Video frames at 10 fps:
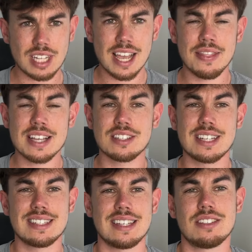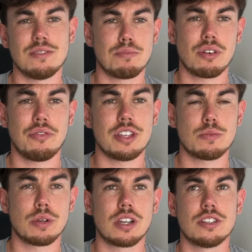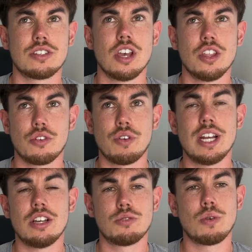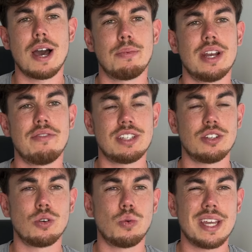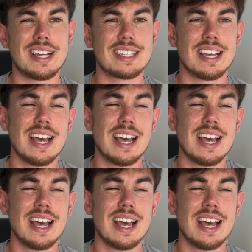And that's consistent profits because the reloads will happen every single week.